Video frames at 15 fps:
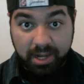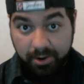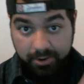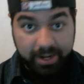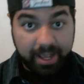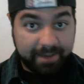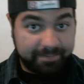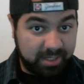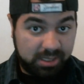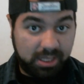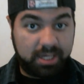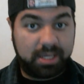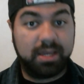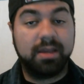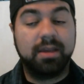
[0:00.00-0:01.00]
I already have my
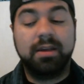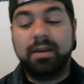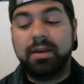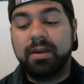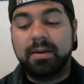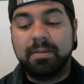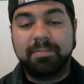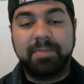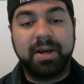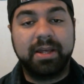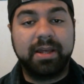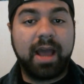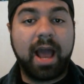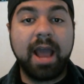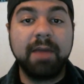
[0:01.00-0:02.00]
ticket.
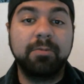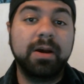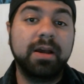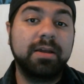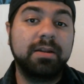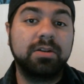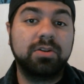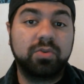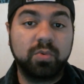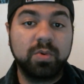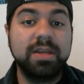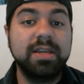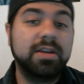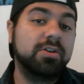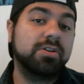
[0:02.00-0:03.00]
But I went 3
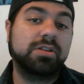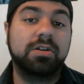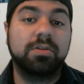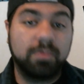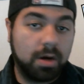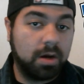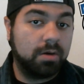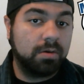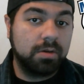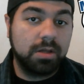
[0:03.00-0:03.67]
years in a row.